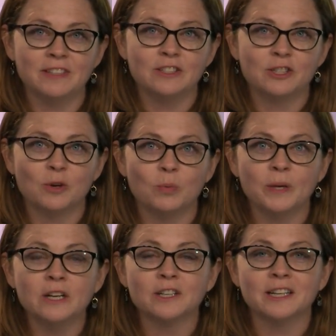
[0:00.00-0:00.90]
And so
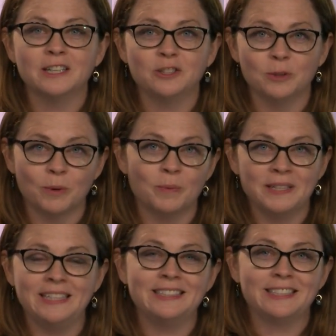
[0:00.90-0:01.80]
we're going to do what we
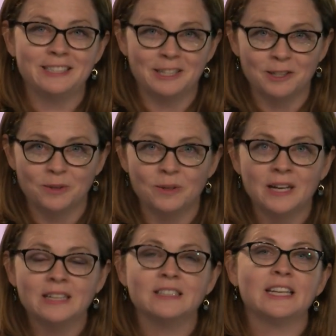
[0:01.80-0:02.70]
need to do
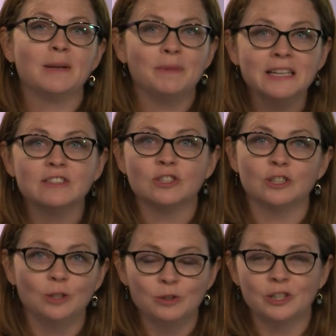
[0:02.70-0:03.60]
to keep the
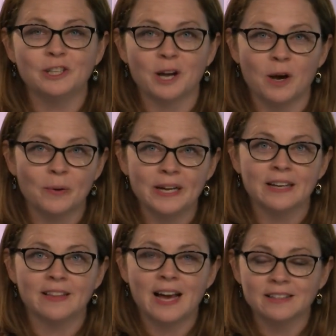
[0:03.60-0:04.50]
institution going,
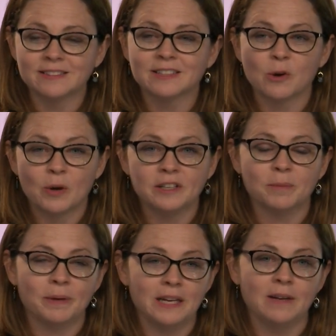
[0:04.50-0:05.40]
and that's going to
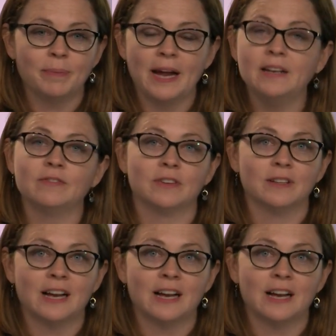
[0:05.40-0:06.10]
be painful,